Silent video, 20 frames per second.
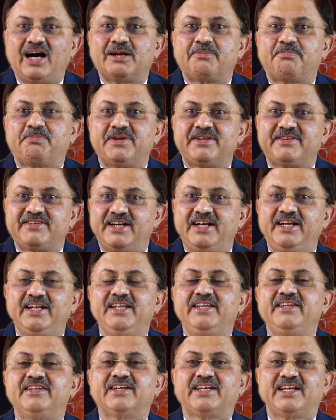are present
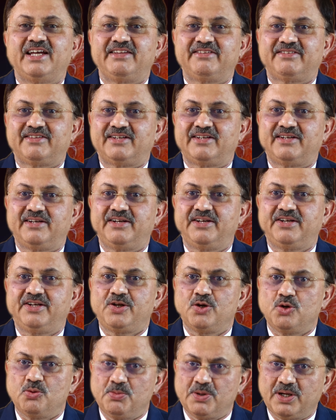in the cancer
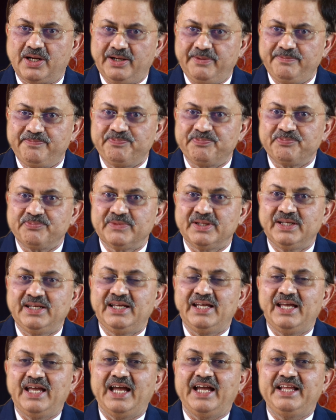tumor
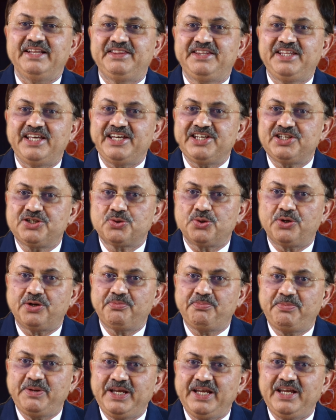and they
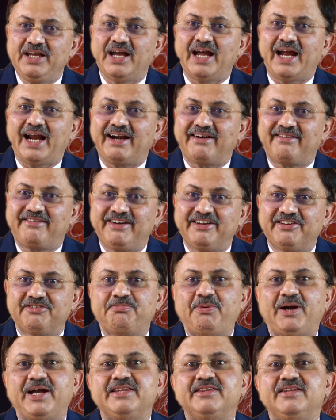should be
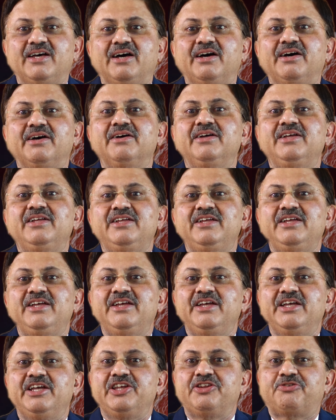addressed by the
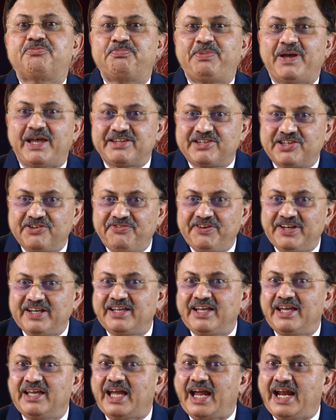
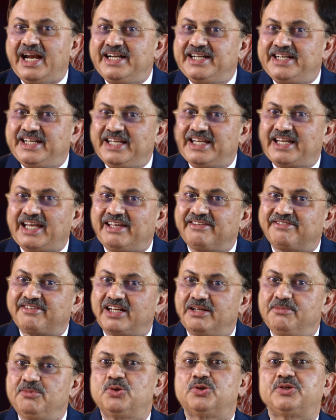specific
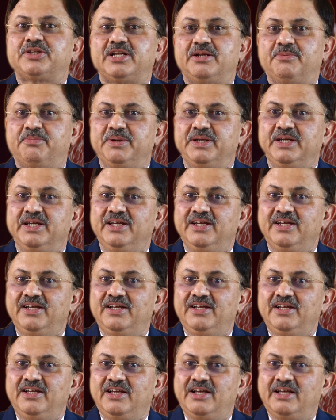anti-cancer immunotherapy.
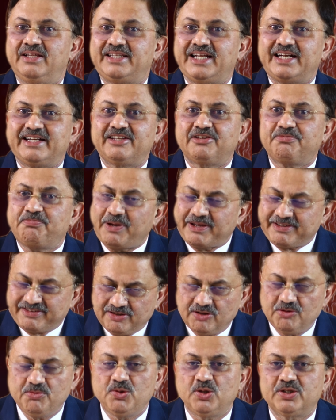That is
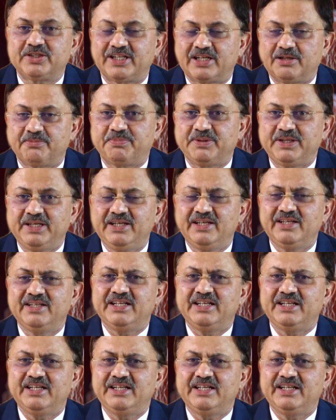passive immunotherapy.